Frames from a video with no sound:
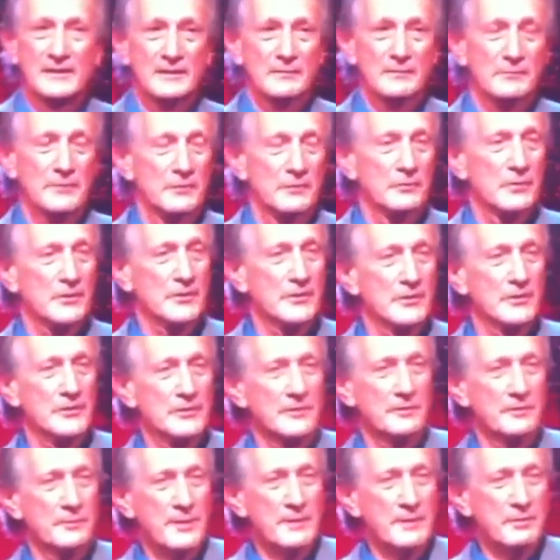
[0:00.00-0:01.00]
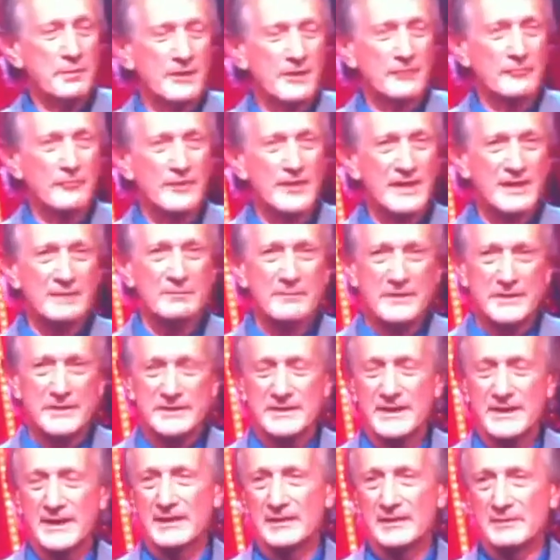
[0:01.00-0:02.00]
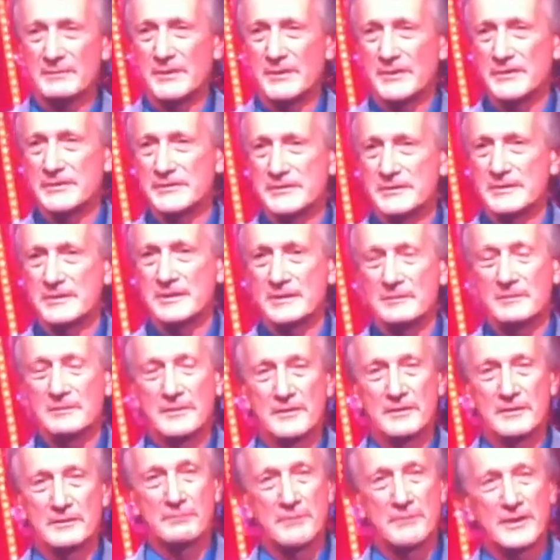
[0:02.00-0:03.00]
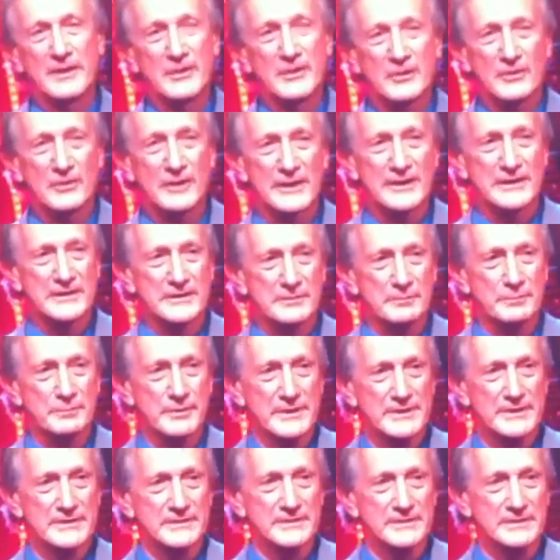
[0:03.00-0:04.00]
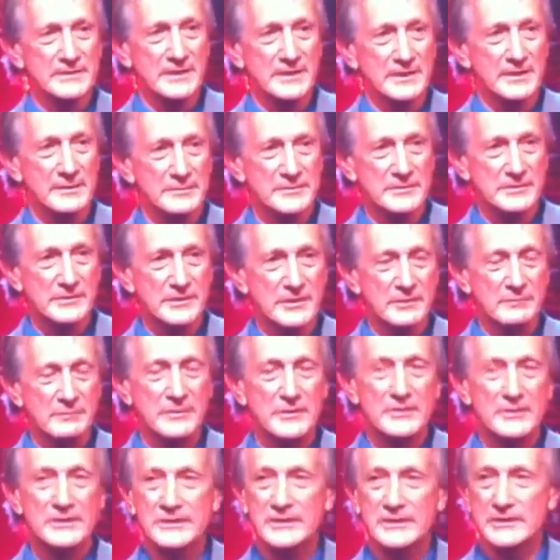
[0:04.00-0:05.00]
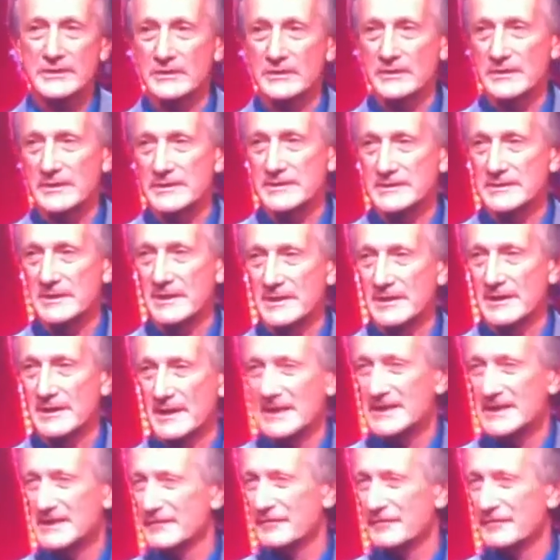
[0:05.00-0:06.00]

but, but the people I really must thank the most are the, the, my colleagues at present at Lipson Community College. It's a